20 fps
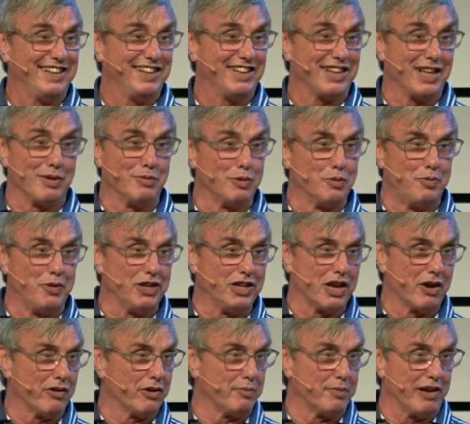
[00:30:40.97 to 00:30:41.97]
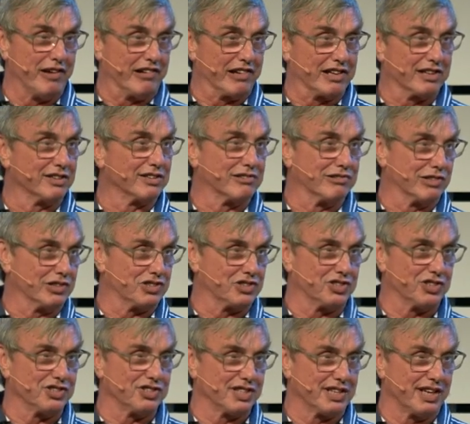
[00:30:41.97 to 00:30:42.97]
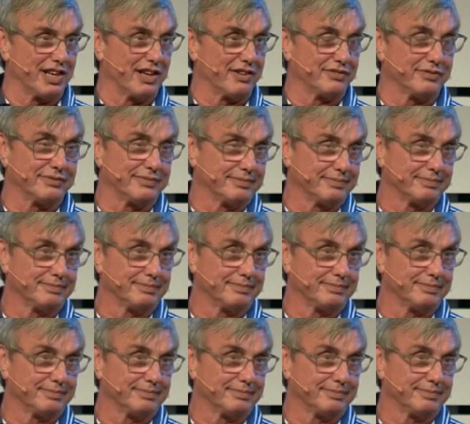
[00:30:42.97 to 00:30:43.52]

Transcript: There will be no American Christians in heaven.